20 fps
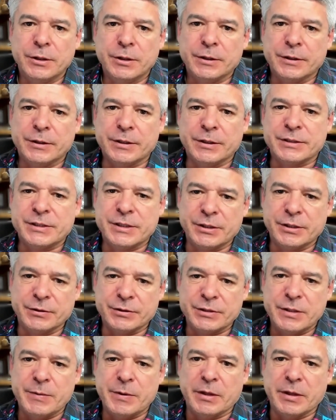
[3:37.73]
the
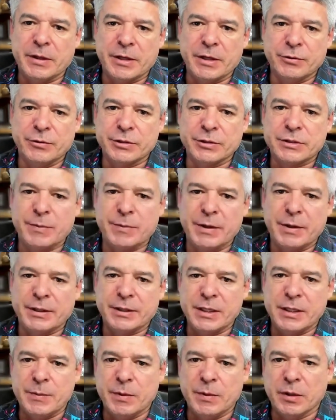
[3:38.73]
sender's email address to make
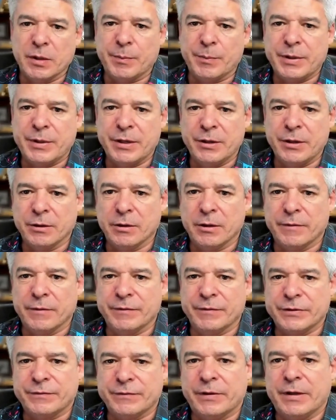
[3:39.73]
the email appear
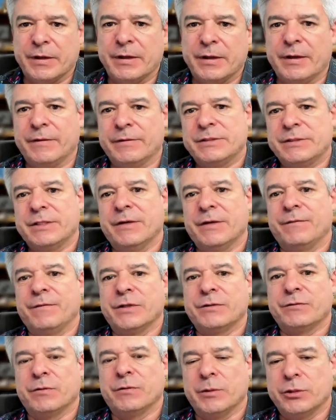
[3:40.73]
as if
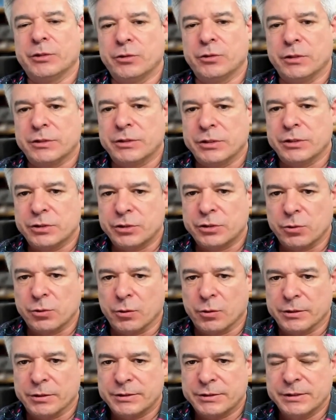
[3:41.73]
it's from a trusted
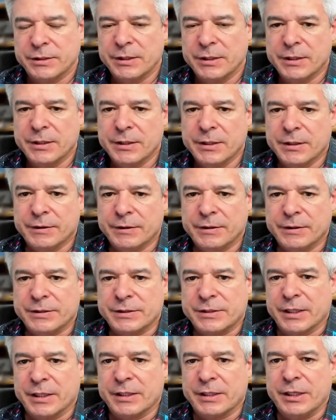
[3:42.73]
source. This
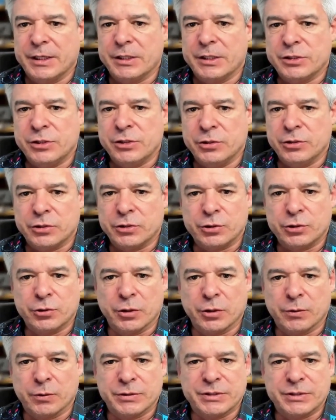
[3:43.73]
technique is used to
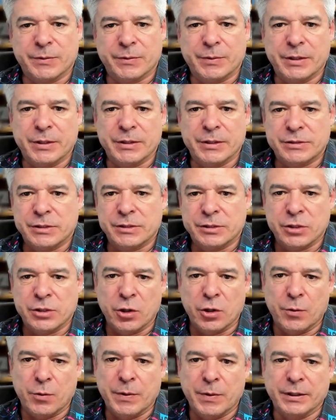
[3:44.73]
trick recipients into
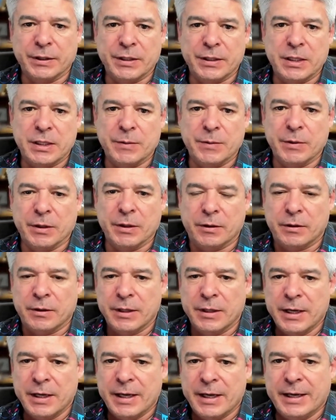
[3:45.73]
opening the email
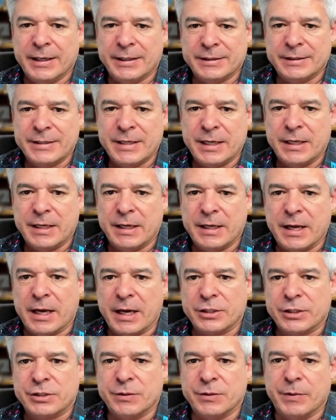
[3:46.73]
and taking
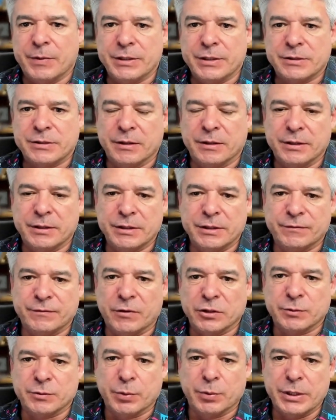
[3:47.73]
action based on these
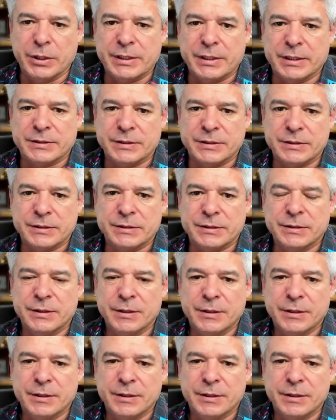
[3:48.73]
false pretenses.